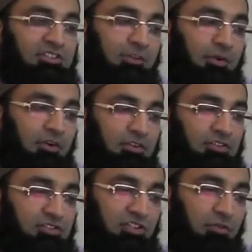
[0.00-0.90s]
just
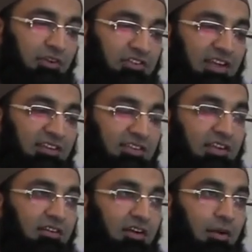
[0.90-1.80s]
because she was
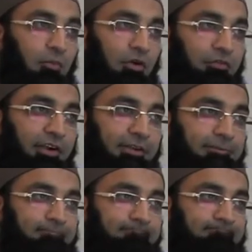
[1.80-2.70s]
texting her boyfriend.